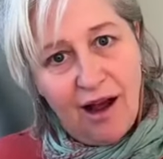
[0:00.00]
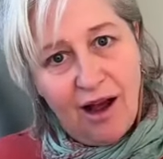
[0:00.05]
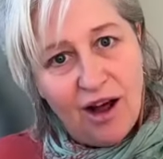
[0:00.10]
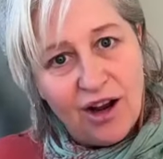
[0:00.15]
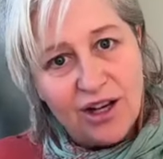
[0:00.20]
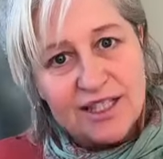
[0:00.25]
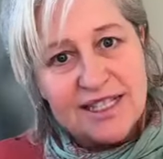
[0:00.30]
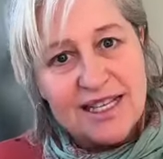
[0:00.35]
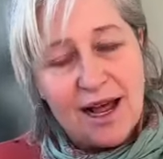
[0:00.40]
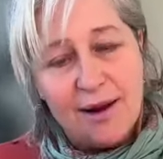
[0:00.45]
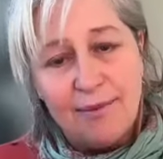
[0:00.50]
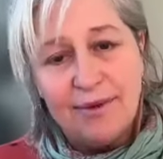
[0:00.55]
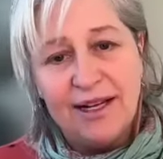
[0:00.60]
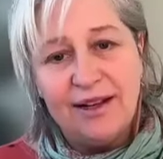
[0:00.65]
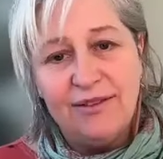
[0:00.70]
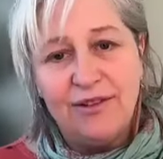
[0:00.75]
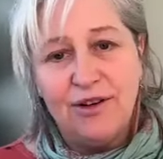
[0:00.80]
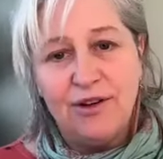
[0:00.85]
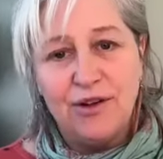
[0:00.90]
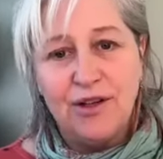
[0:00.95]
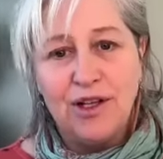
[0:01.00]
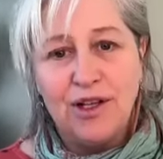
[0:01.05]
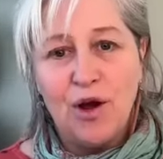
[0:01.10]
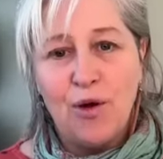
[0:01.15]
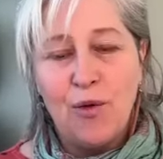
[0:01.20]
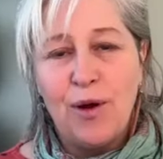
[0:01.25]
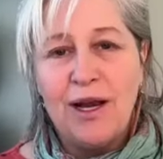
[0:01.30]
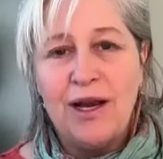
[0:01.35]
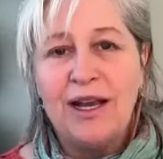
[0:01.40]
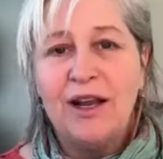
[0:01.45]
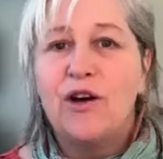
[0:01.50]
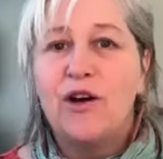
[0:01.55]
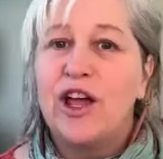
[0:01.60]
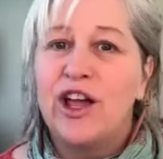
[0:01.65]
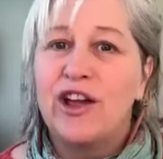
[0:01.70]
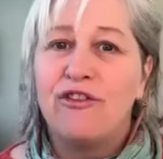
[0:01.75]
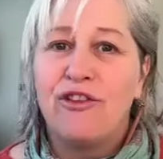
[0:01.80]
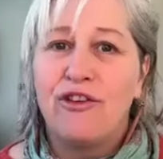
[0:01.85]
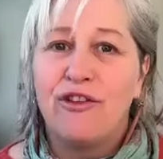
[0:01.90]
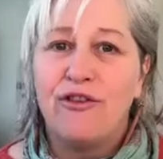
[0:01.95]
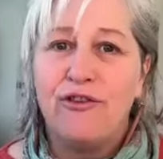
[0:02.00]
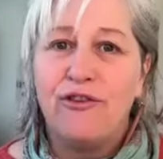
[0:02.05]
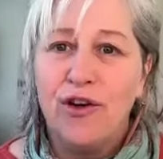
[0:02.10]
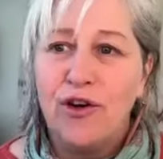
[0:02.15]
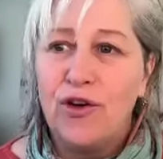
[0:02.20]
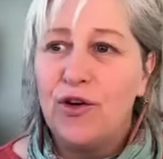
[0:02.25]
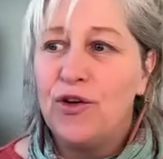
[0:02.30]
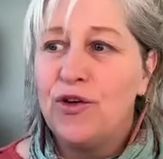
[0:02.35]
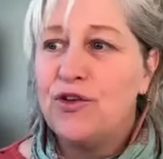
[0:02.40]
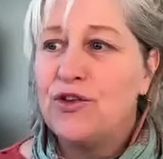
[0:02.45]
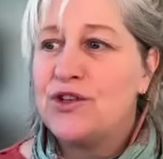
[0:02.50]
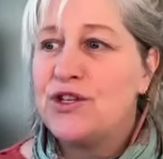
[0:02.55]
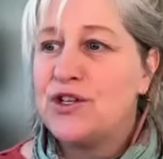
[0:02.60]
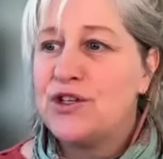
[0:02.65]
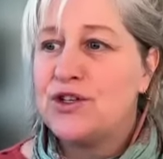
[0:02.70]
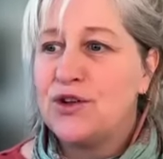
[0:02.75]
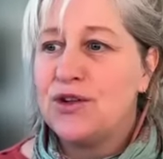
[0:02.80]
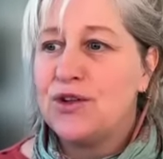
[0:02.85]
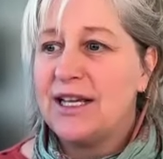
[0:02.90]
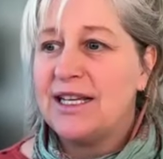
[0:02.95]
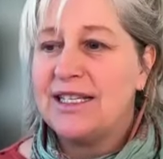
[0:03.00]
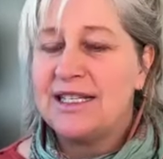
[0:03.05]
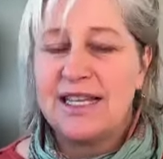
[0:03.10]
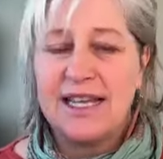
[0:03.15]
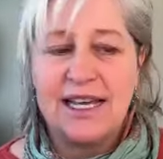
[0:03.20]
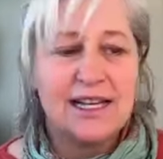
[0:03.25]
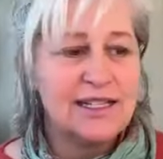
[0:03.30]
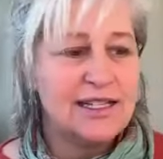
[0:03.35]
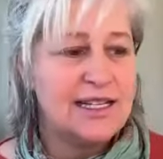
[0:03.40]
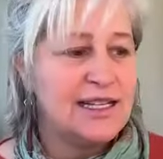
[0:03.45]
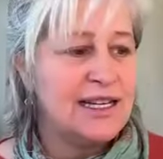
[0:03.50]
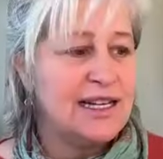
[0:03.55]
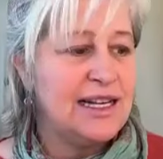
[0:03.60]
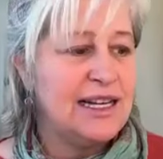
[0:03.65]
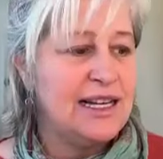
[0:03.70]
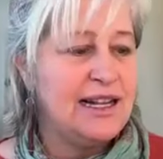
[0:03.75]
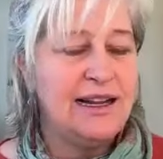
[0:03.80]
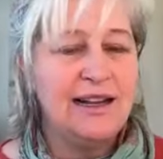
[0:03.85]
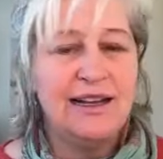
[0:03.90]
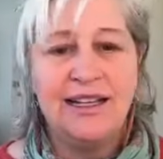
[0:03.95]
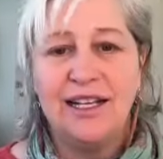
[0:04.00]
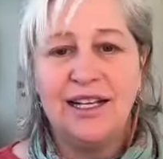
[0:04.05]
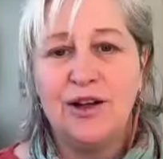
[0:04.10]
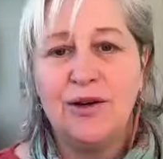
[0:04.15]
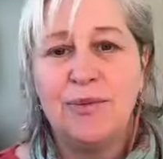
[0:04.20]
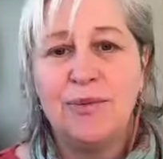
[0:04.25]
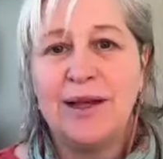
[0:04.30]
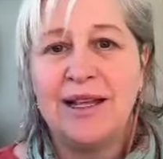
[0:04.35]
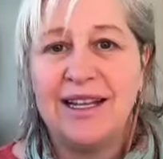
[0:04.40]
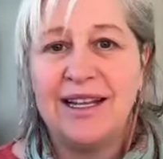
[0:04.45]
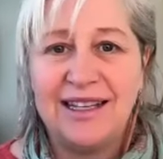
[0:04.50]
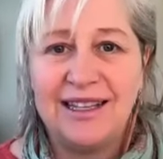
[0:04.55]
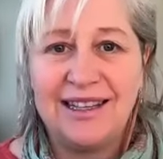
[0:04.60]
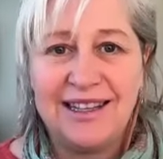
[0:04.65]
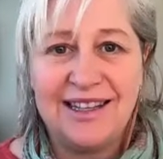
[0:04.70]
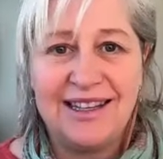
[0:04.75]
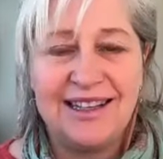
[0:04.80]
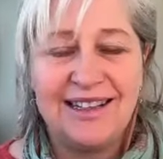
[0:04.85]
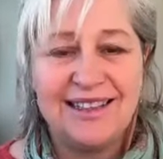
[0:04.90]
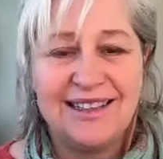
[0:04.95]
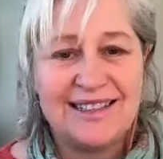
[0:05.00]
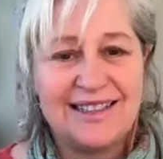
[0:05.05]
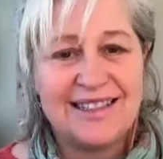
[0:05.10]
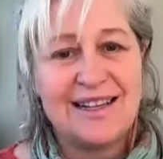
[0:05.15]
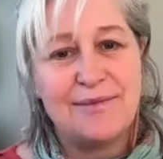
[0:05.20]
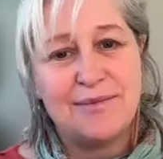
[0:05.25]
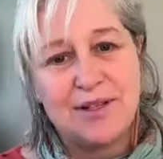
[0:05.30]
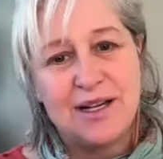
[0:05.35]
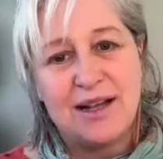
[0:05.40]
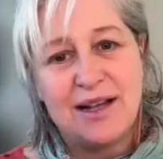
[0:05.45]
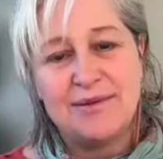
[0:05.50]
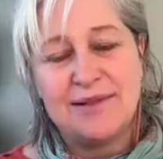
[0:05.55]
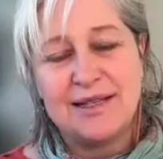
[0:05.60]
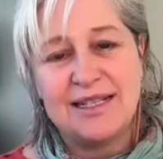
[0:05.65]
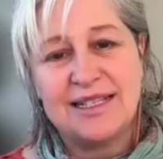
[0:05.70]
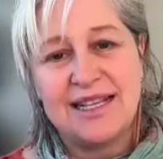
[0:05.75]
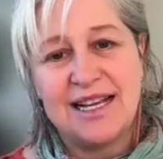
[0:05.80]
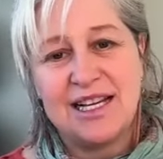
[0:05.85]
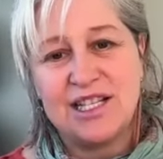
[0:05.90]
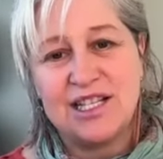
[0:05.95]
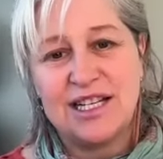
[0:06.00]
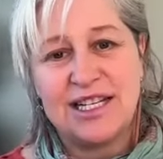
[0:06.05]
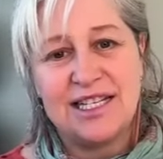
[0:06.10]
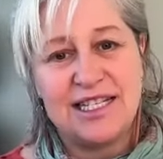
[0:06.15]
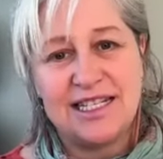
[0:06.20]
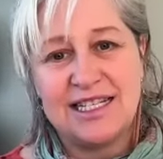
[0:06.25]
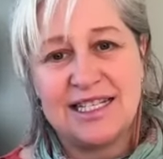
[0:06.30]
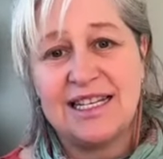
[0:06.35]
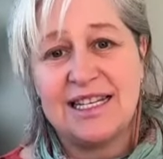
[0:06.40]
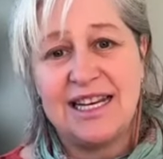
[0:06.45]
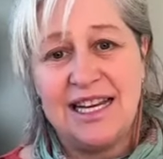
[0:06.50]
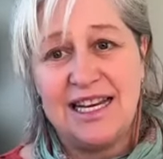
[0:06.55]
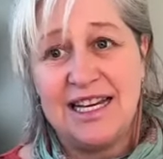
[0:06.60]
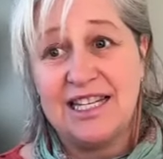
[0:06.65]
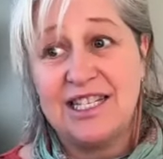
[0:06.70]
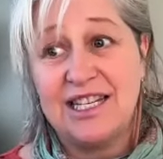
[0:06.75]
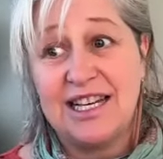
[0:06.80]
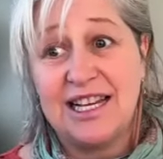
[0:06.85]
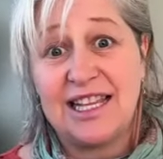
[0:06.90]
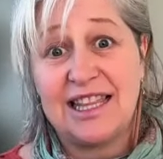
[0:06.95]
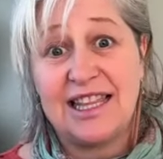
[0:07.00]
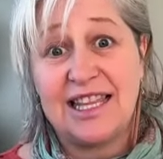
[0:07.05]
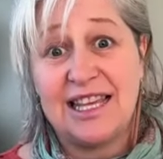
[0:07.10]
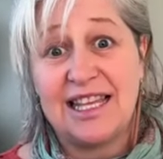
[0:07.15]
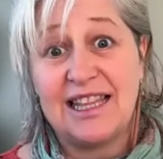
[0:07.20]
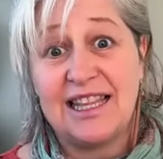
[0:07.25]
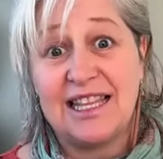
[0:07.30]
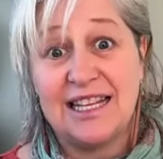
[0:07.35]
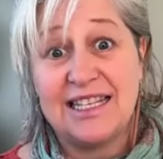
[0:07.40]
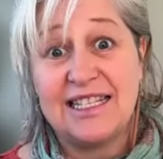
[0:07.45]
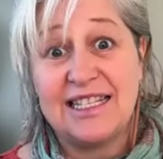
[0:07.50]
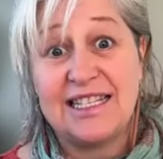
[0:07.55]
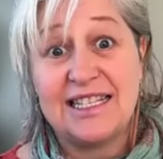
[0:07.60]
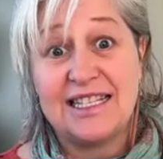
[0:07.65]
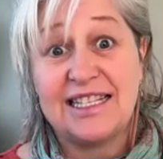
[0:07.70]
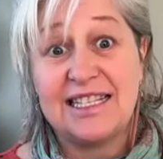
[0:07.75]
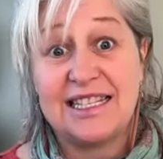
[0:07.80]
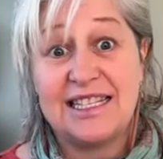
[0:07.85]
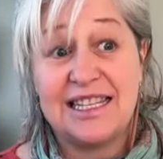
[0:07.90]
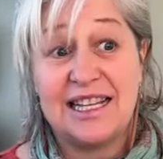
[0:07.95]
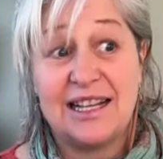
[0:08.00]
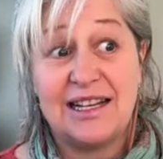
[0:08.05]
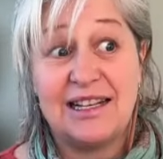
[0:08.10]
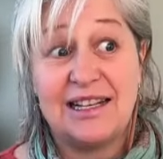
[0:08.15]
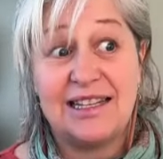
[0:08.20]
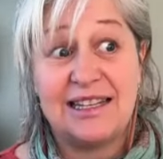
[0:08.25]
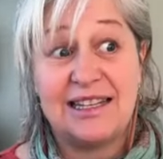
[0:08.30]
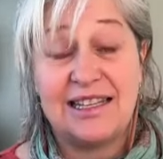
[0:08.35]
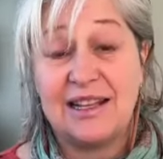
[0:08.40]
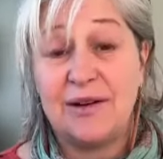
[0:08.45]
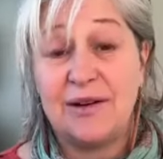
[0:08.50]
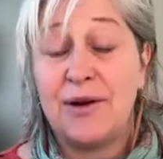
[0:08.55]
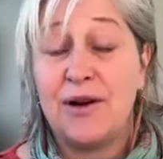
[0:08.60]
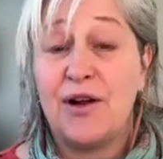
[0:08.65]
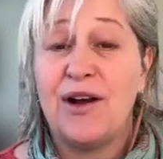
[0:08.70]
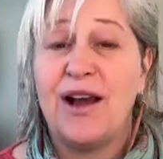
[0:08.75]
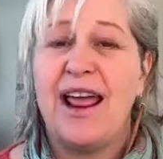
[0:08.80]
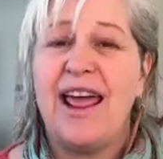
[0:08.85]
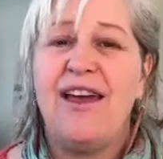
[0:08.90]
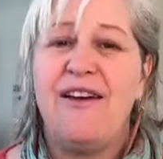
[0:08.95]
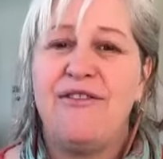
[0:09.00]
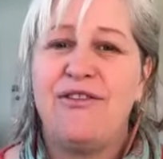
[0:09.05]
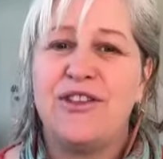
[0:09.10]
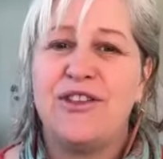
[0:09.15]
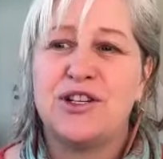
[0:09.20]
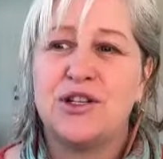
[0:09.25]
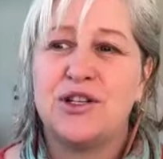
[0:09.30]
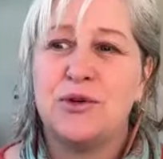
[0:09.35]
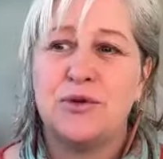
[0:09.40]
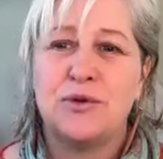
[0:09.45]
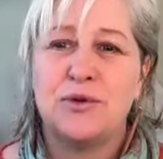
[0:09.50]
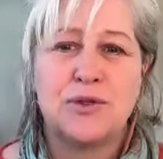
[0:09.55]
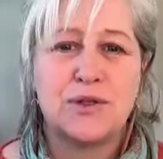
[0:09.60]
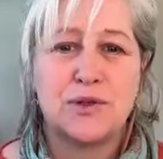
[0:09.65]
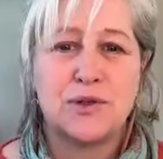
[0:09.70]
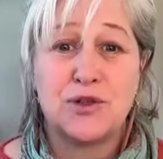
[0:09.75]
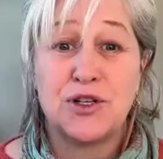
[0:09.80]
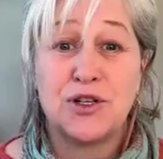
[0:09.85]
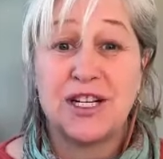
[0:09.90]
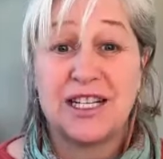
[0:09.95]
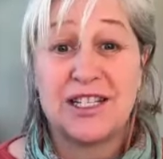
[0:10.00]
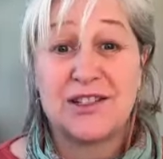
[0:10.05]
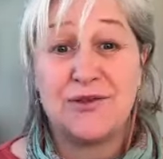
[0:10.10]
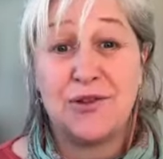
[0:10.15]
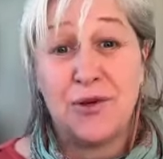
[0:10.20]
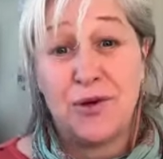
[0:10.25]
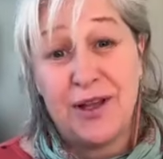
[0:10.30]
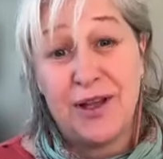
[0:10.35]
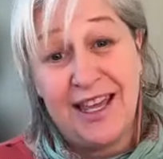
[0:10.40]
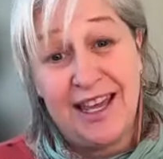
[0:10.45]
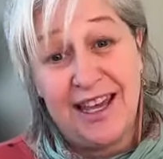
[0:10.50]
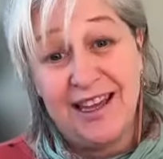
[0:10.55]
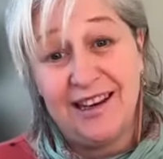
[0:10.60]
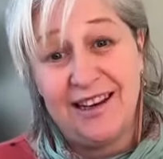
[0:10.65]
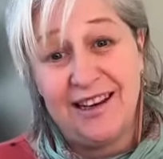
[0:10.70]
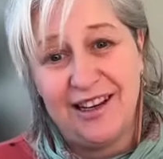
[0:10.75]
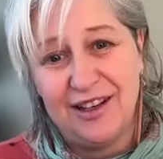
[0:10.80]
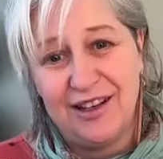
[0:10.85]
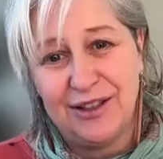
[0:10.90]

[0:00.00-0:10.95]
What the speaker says: on some level, we're looking for food to do these things, and then but that sometimes it's actually just an energetic thing that we don't have the tools or tricks for yet.